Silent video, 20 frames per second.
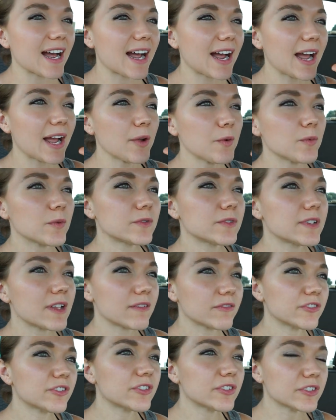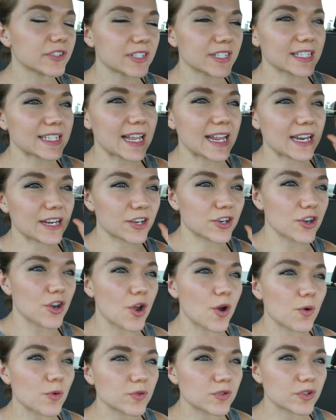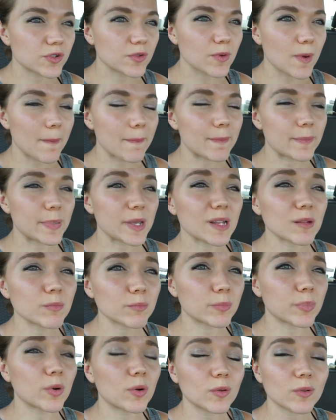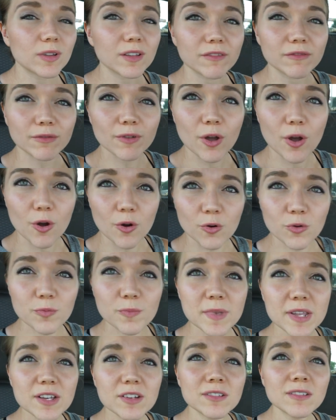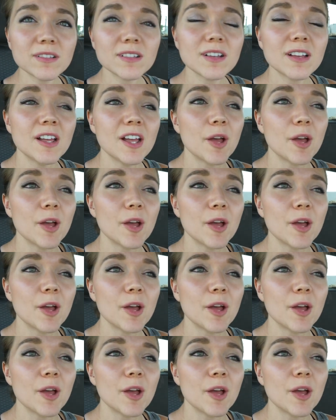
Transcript: I will never say no to a big bowl of oatmeal,